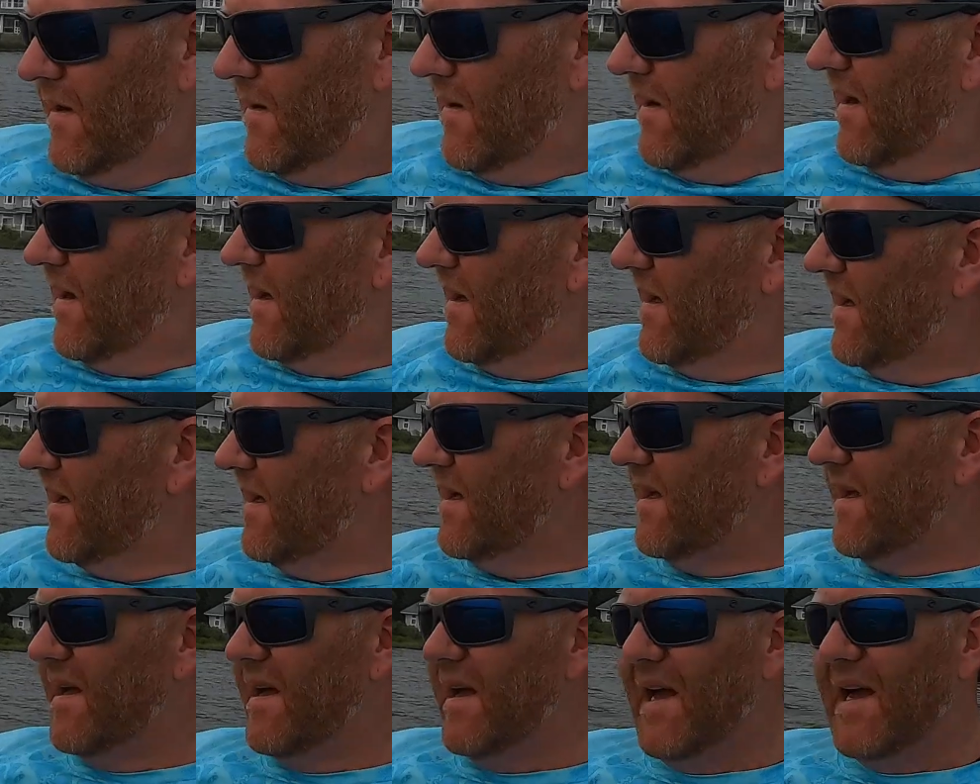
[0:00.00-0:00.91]
Well,
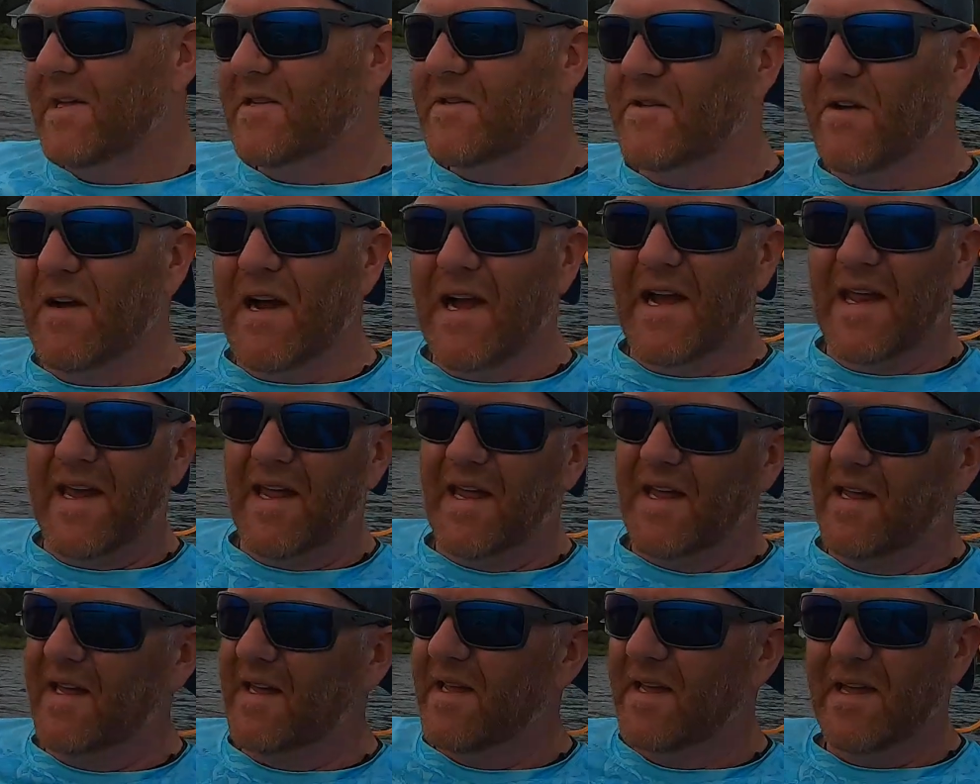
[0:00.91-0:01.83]
I tried.
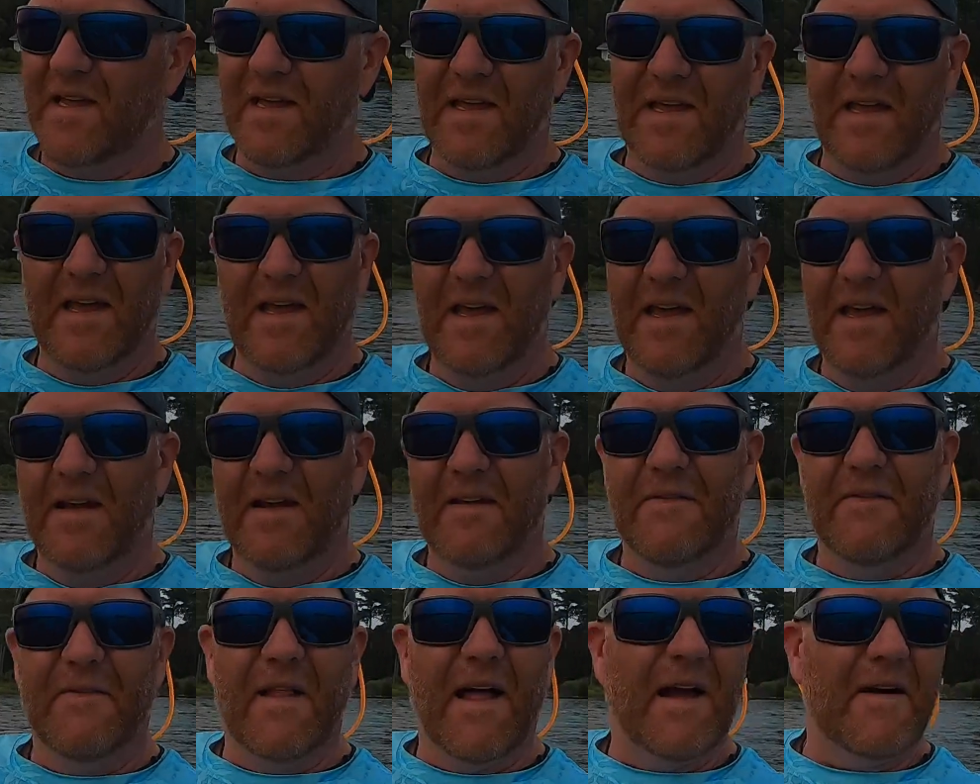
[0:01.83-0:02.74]

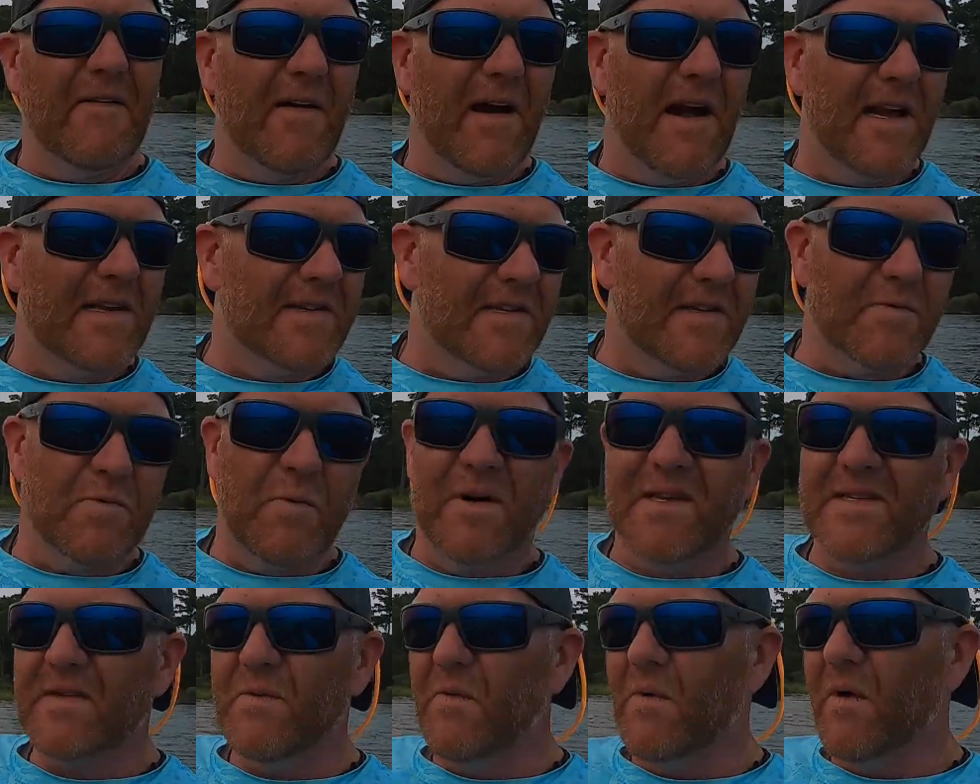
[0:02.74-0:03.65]
Fly rod just
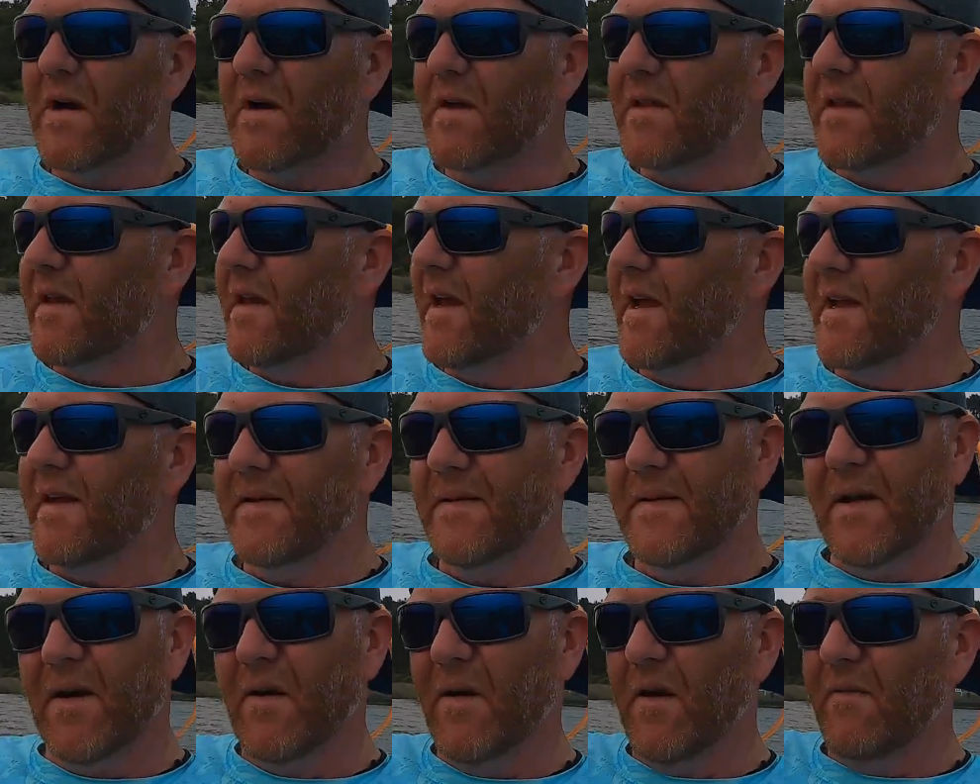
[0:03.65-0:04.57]
wasn't working tonight.
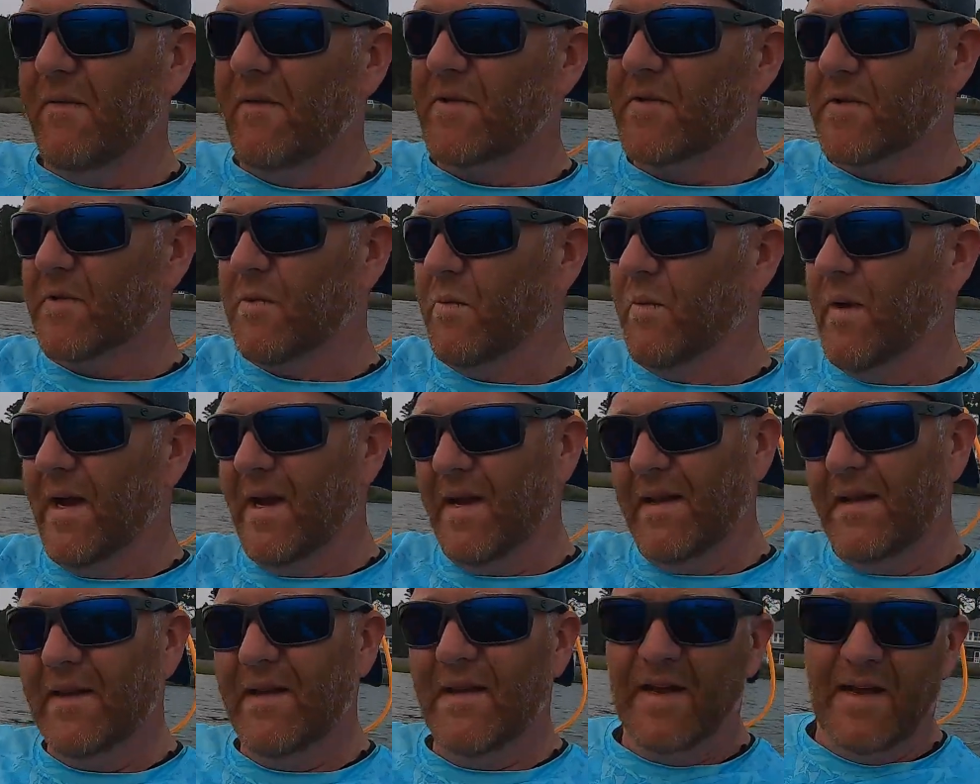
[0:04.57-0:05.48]
I don't know if it was the
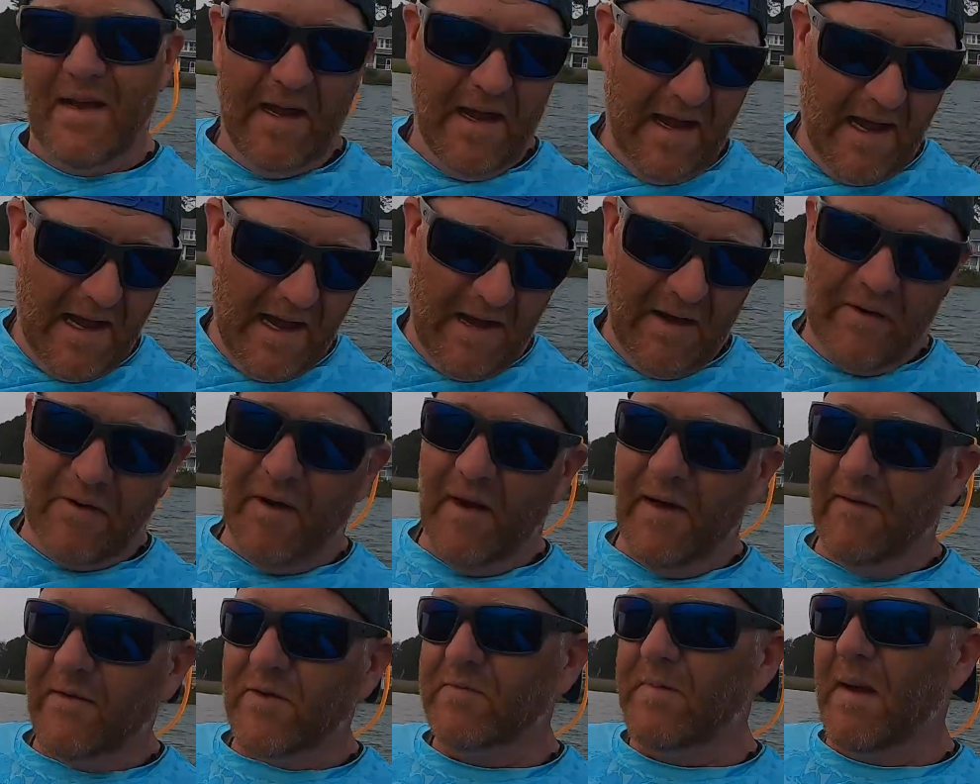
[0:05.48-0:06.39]
wind. I don't
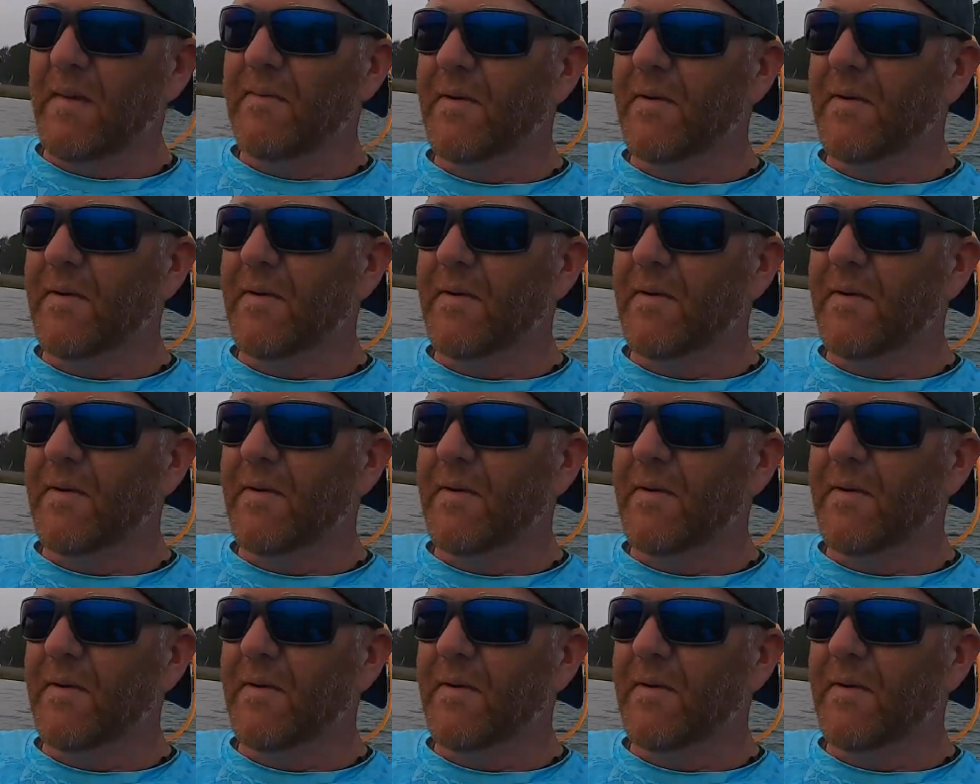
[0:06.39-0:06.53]
know if it was my